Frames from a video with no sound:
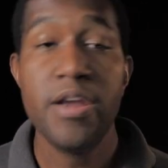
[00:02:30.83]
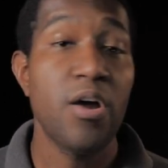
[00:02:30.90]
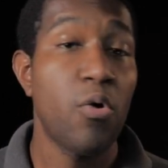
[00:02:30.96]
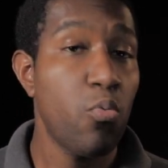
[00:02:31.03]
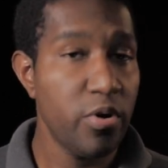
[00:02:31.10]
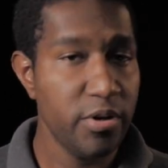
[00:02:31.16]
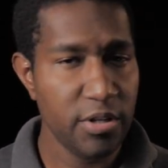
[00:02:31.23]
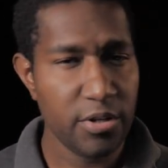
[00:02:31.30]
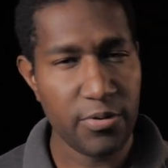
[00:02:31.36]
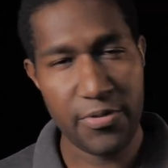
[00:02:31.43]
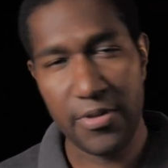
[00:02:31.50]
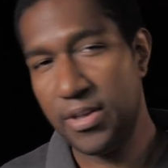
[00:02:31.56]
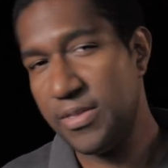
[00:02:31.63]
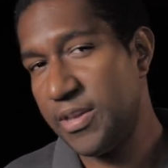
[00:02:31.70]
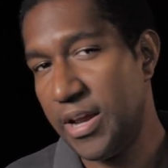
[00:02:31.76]
Now, one little
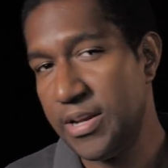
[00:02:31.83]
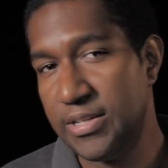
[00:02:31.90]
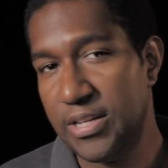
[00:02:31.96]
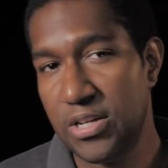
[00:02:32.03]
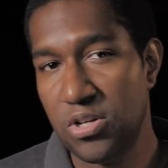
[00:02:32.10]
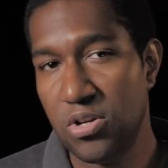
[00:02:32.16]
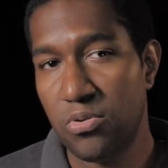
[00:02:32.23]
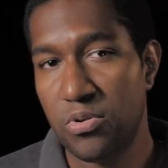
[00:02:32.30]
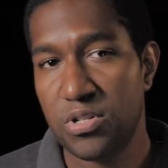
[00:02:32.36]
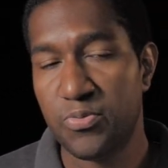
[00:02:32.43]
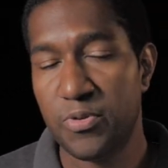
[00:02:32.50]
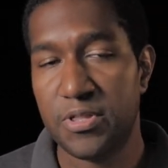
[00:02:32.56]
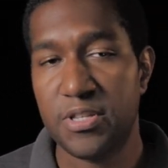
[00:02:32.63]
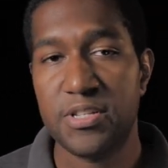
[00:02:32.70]
thing that I did notice with